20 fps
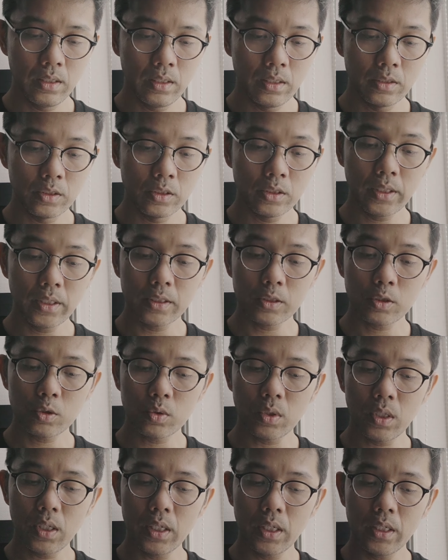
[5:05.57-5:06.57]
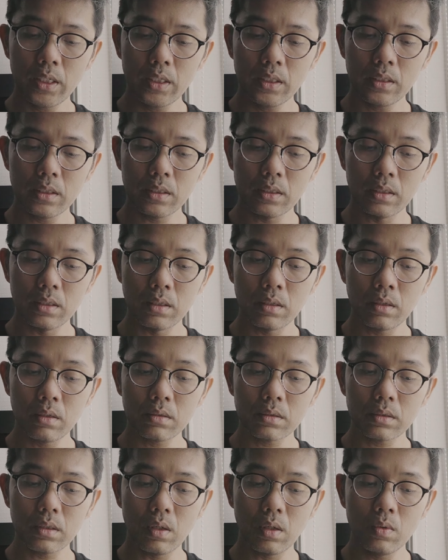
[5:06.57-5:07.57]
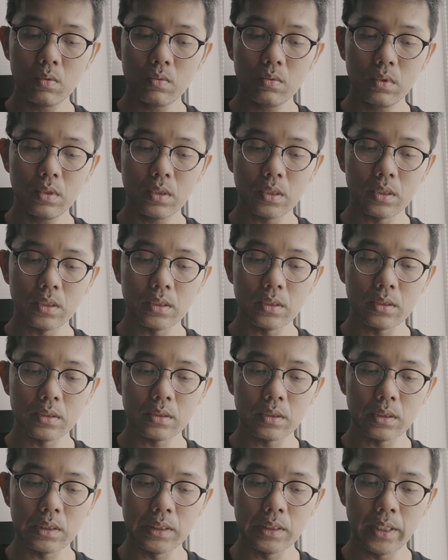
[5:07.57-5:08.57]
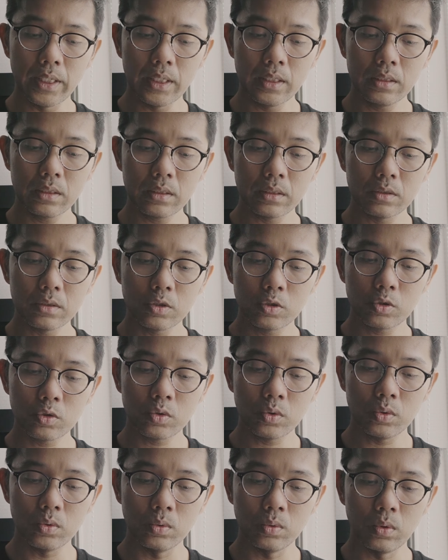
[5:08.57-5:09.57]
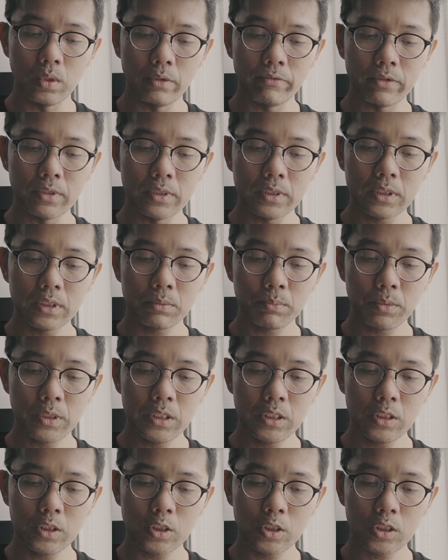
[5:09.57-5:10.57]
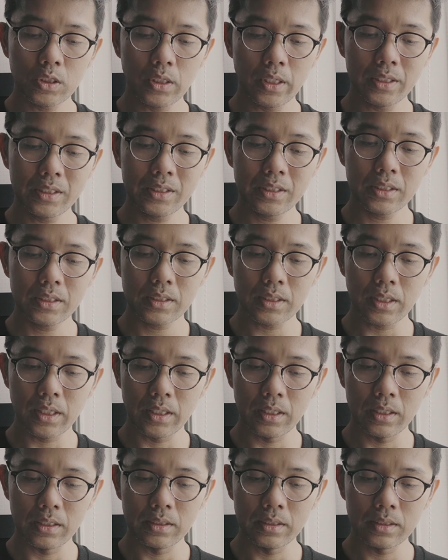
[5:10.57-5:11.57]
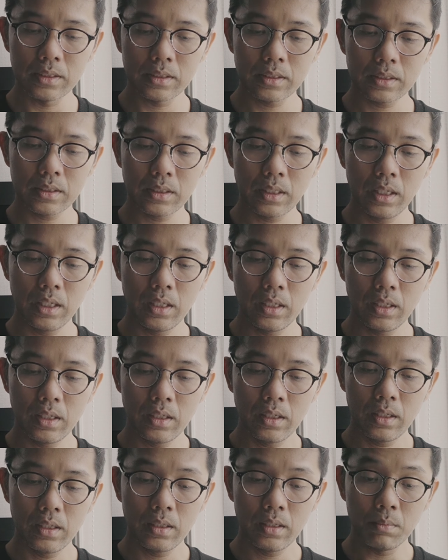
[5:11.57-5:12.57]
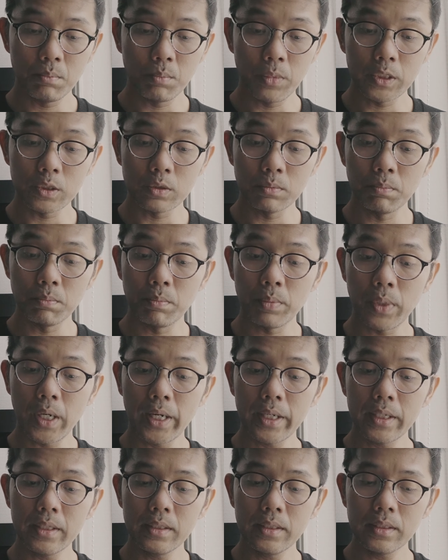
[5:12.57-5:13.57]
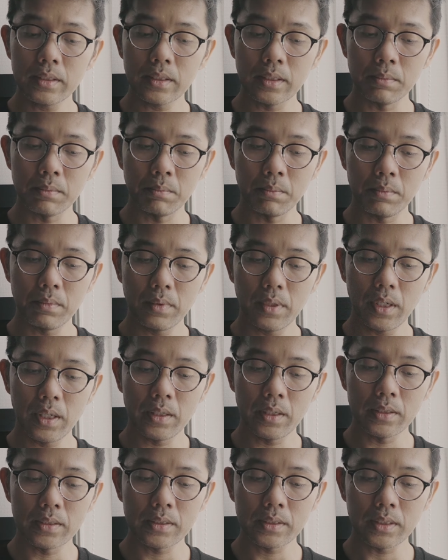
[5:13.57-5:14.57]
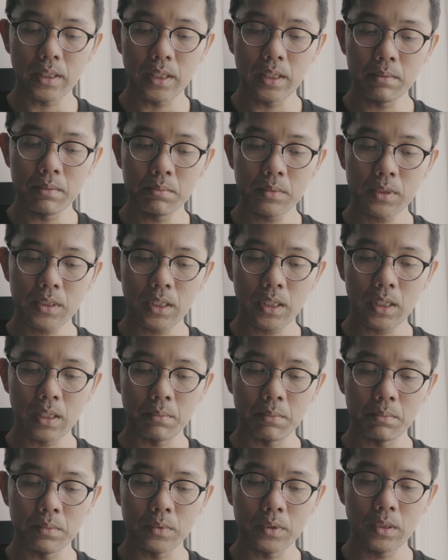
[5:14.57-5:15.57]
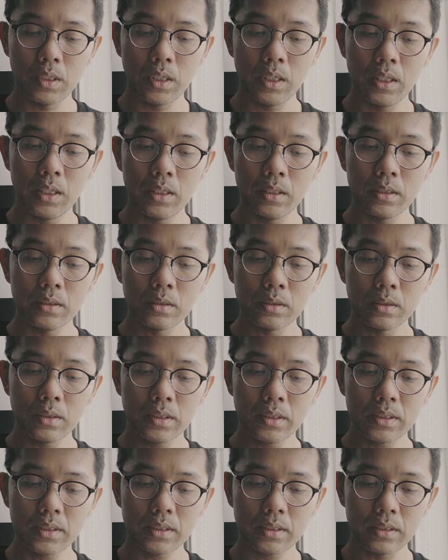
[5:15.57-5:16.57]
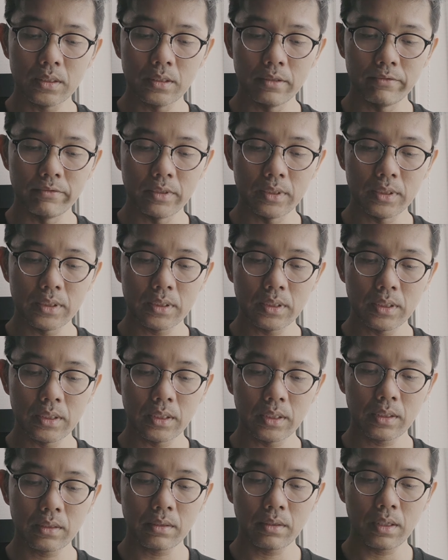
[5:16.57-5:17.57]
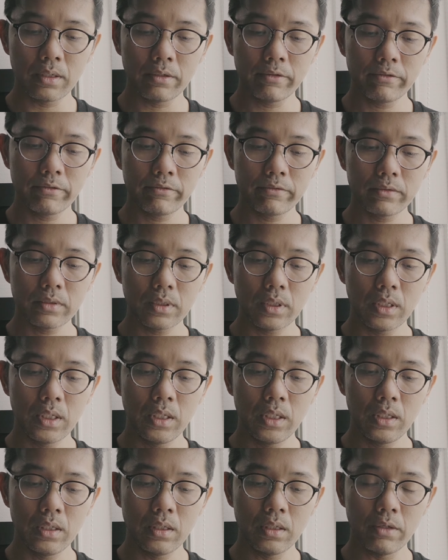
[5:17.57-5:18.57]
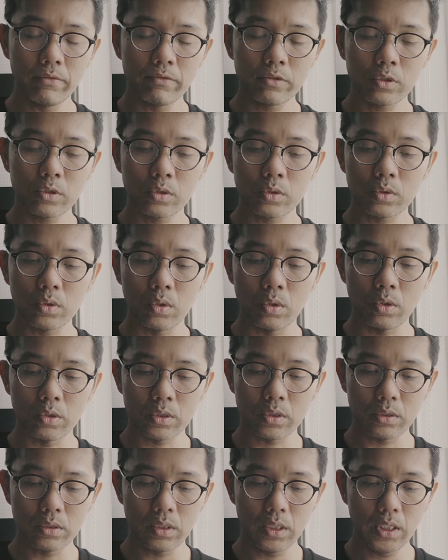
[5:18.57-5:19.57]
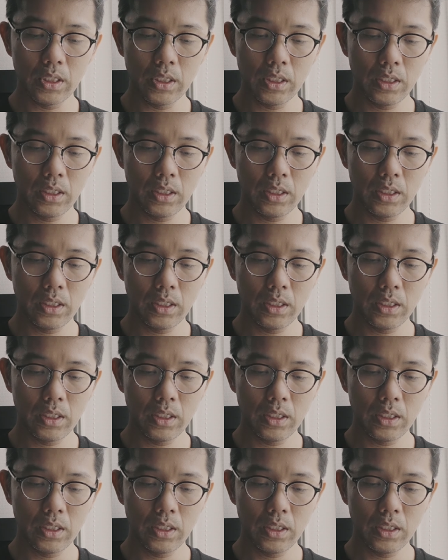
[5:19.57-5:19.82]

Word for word: She had tried not only to gain control of his speech and silence, but to bind him at the same time to her service in the craft of sorcery.